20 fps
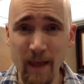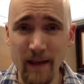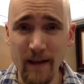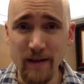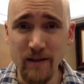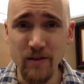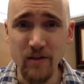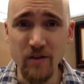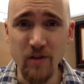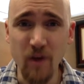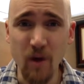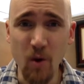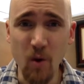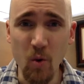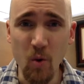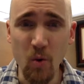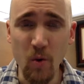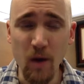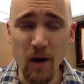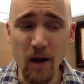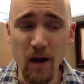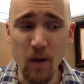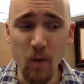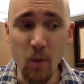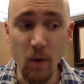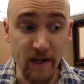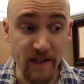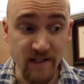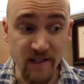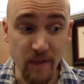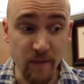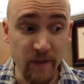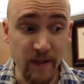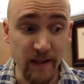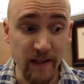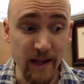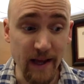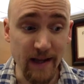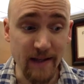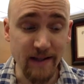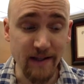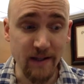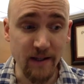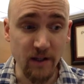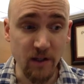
So when it's something that